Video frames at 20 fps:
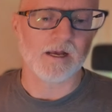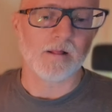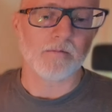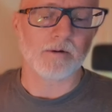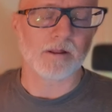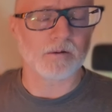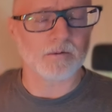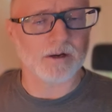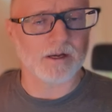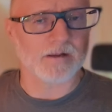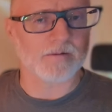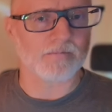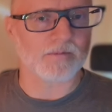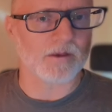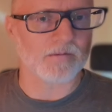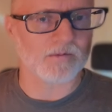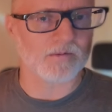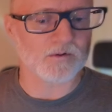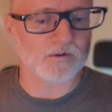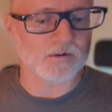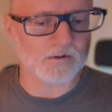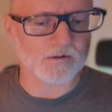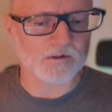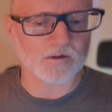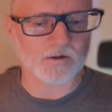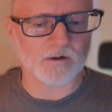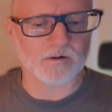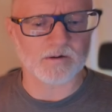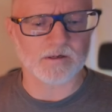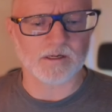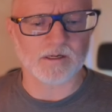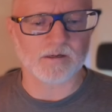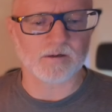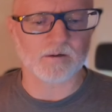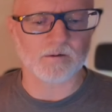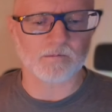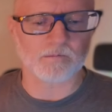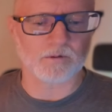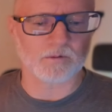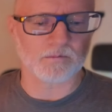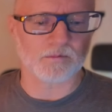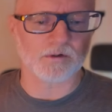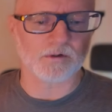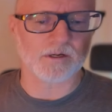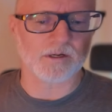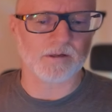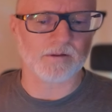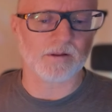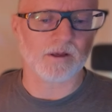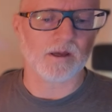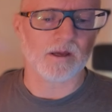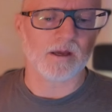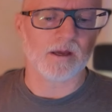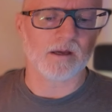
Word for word: By the way, if you do start needing to breathe